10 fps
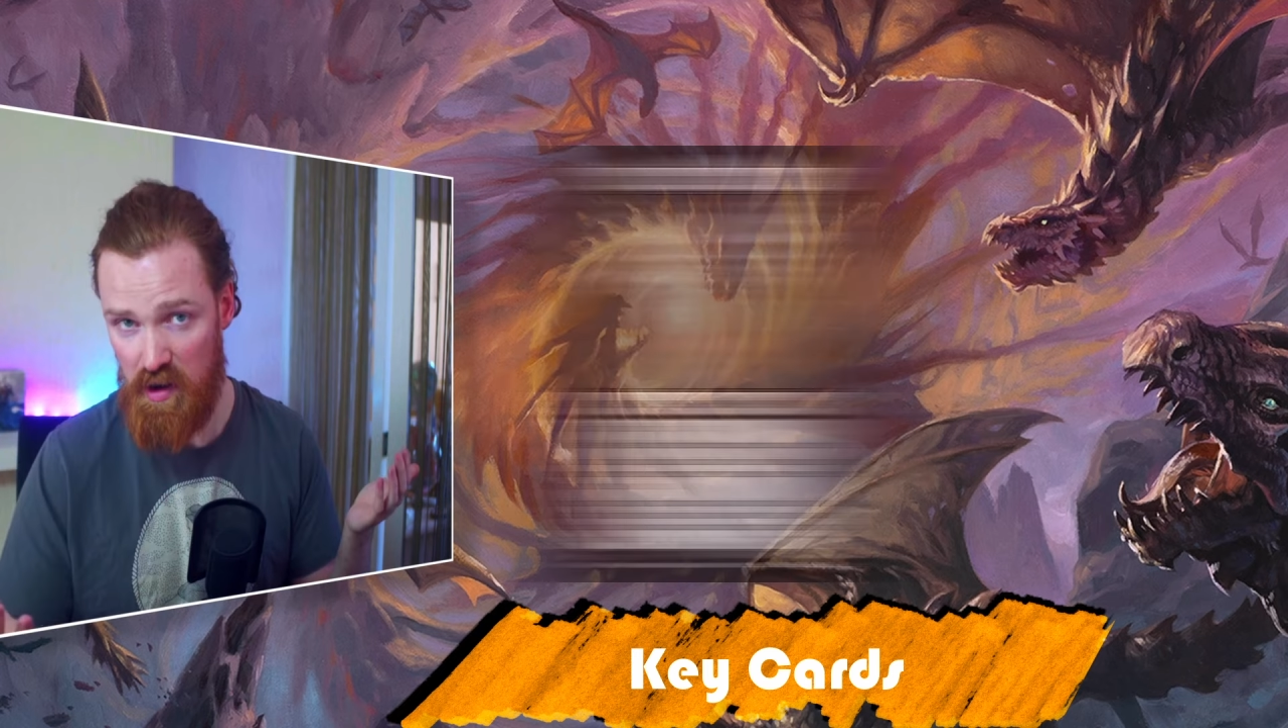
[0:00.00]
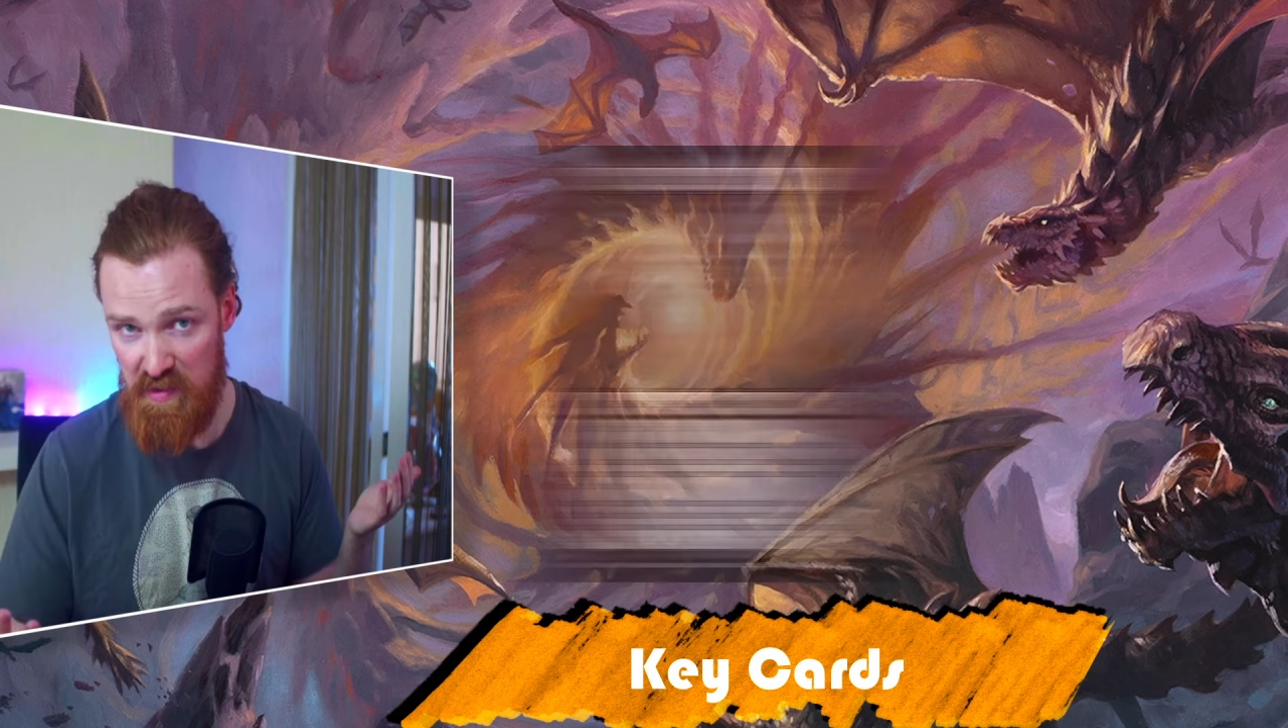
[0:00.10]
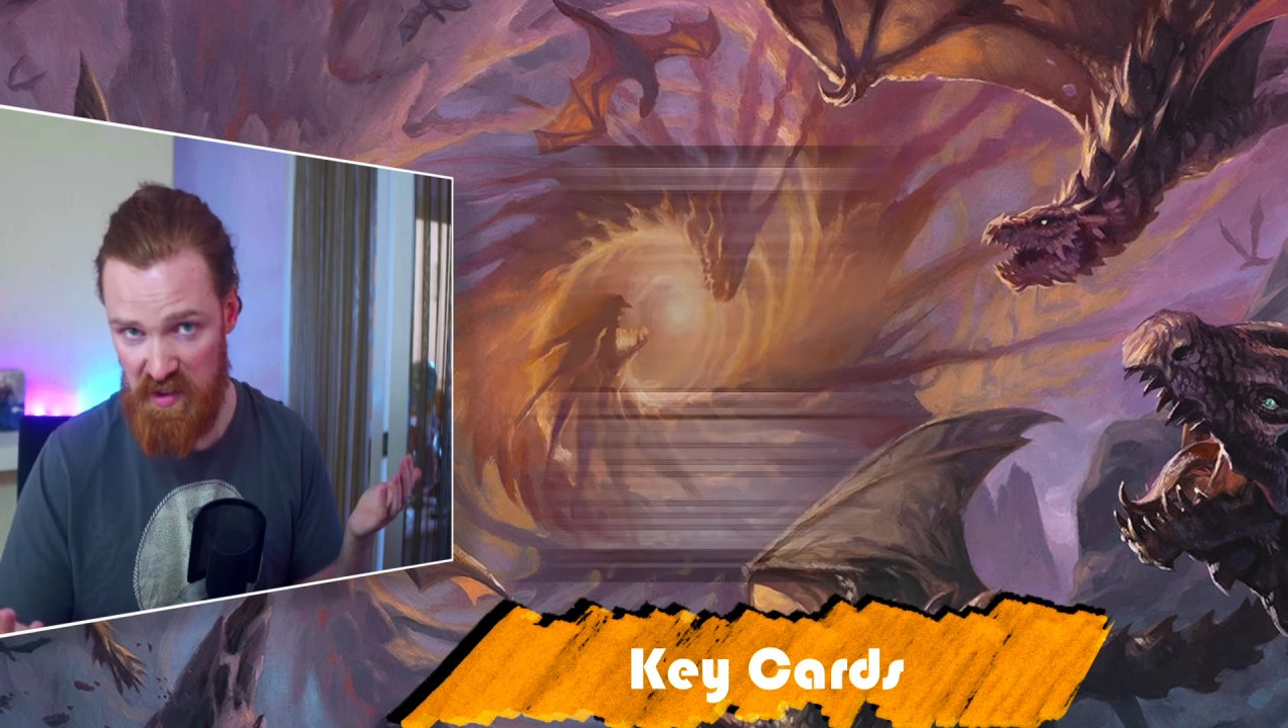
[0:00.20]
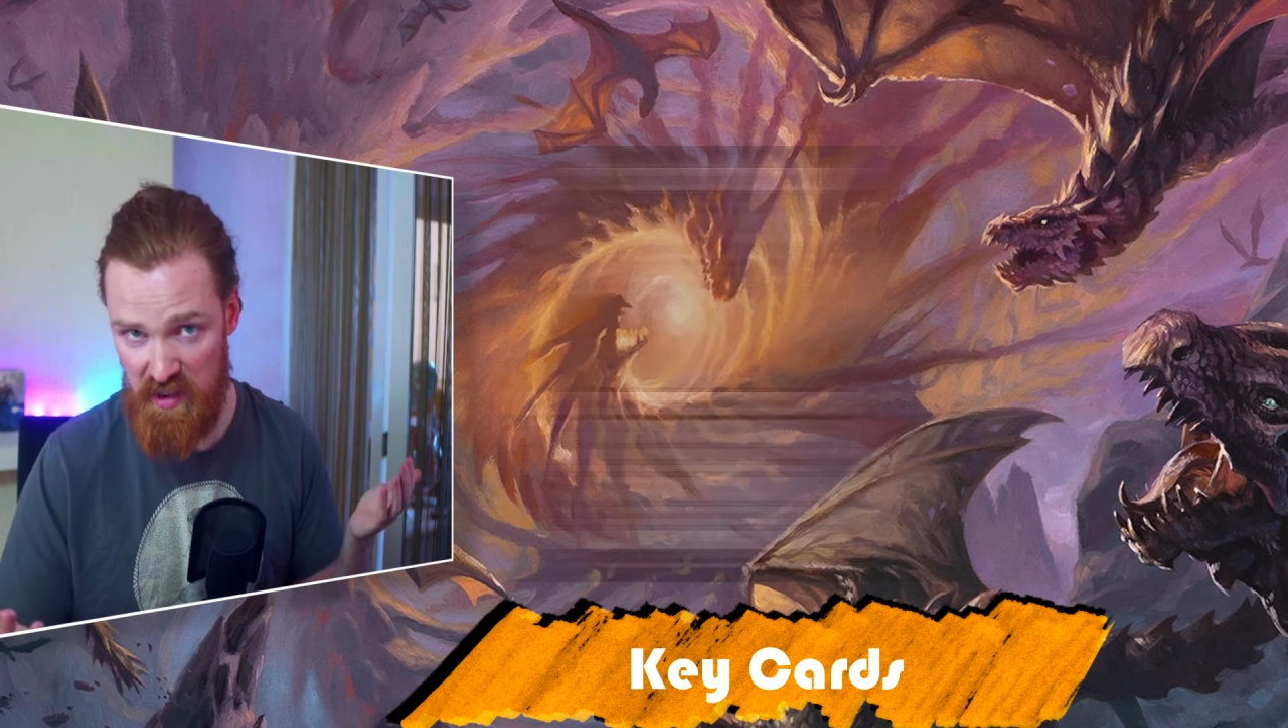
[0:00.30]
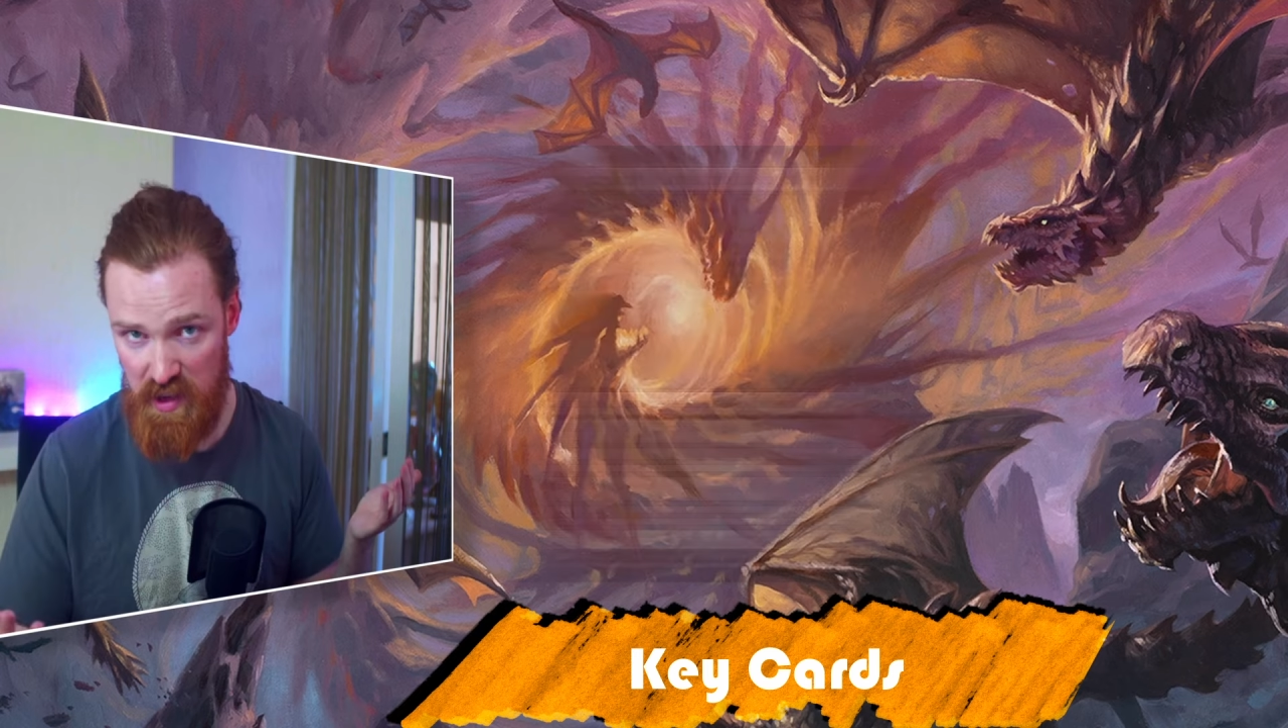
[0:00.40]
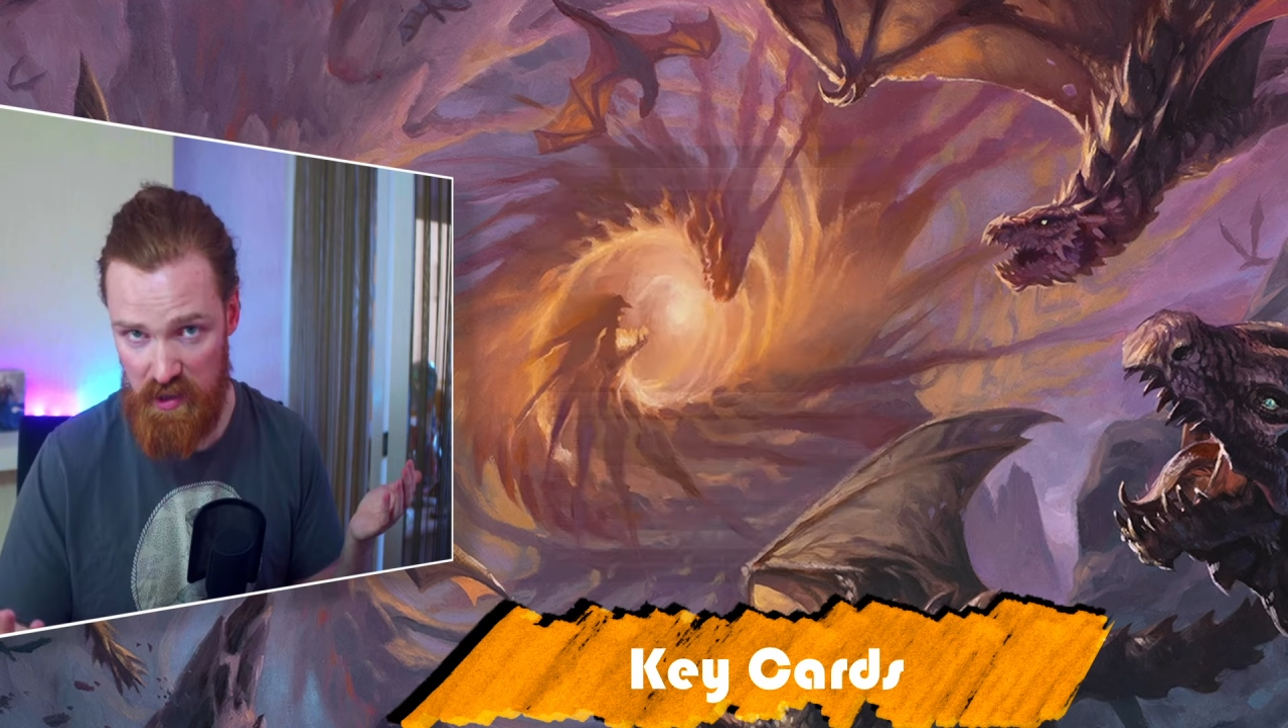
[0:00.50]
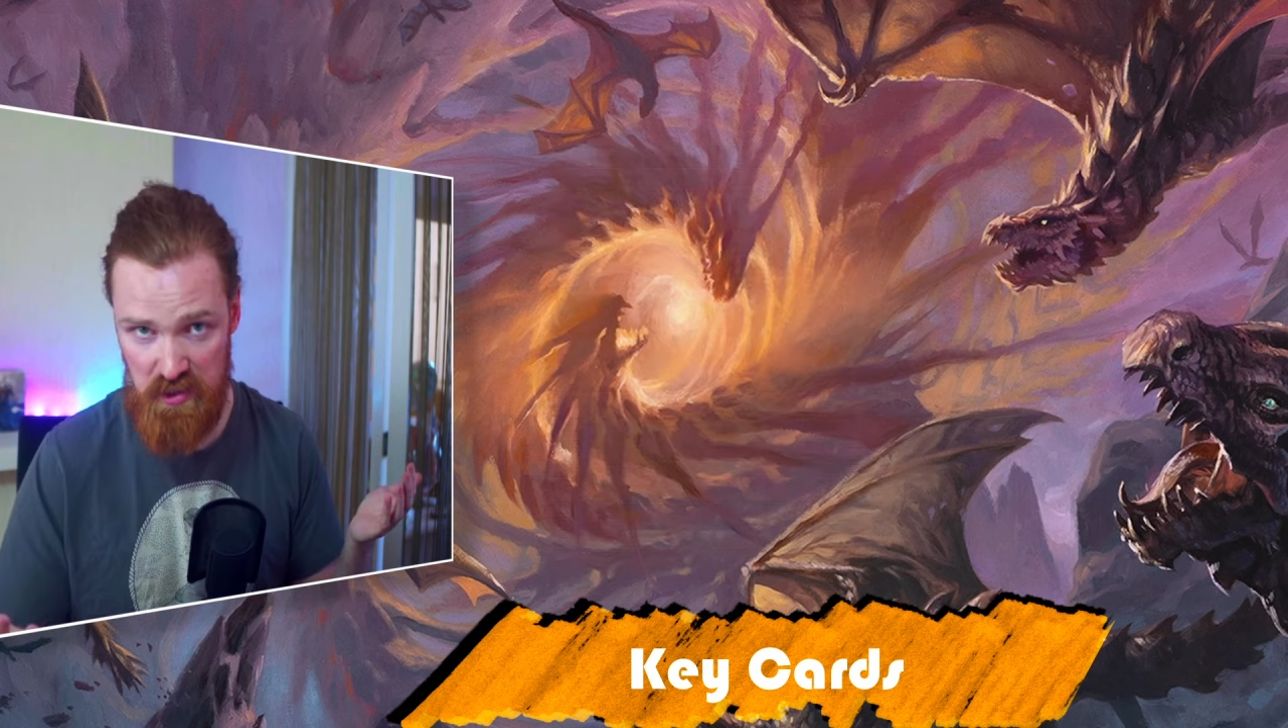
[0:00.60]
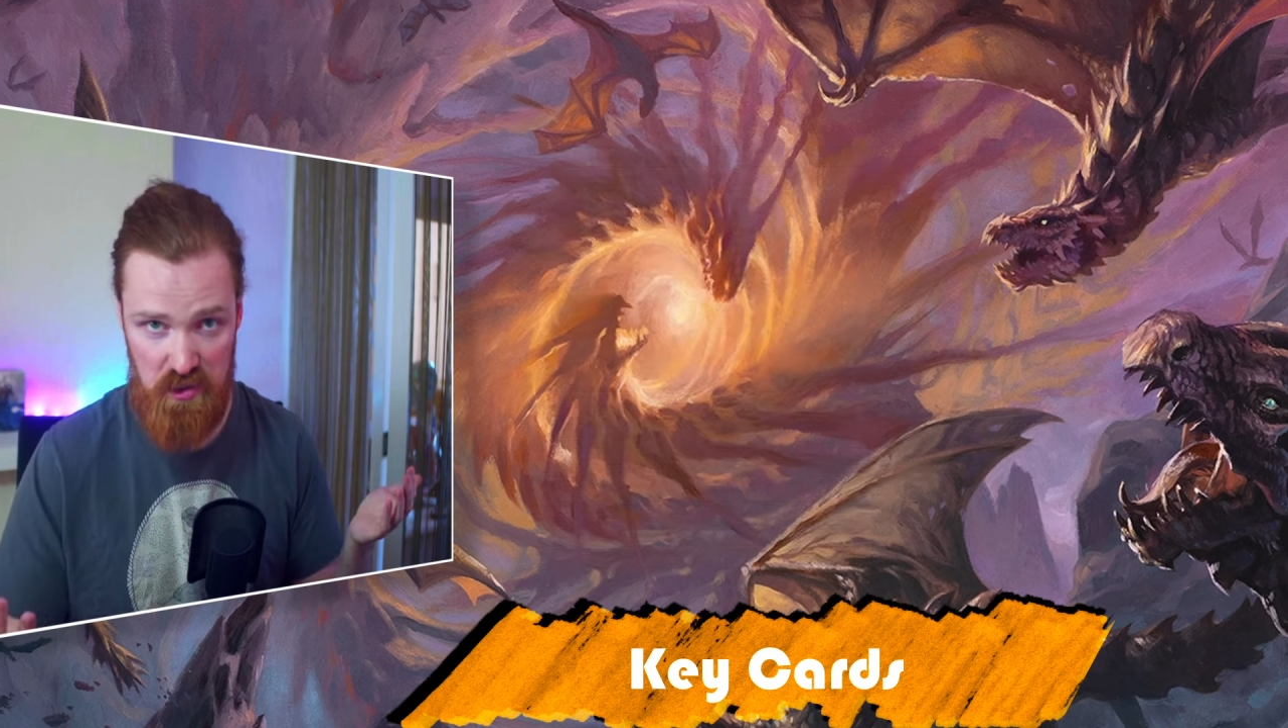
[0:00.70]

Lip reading: life gain deck,